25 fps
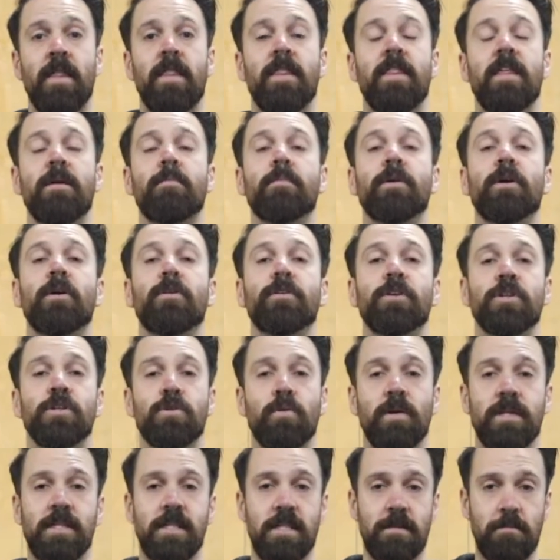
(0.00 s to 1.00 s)
Then we go into
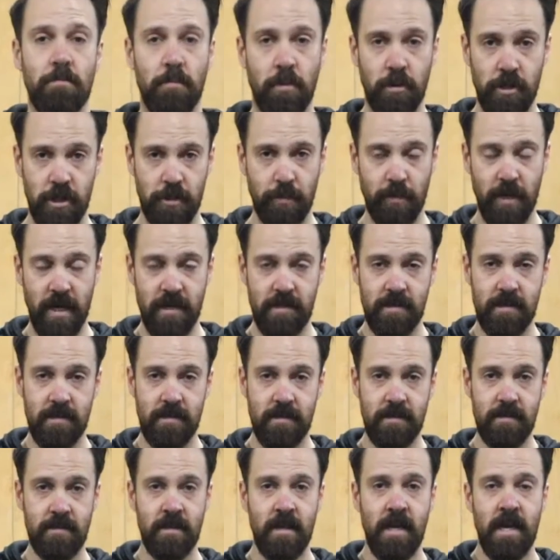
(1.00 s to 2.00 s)
20 push
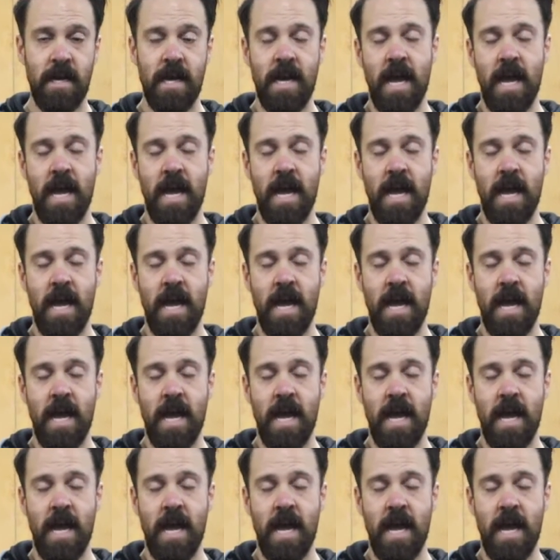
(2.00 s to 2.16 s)
presses,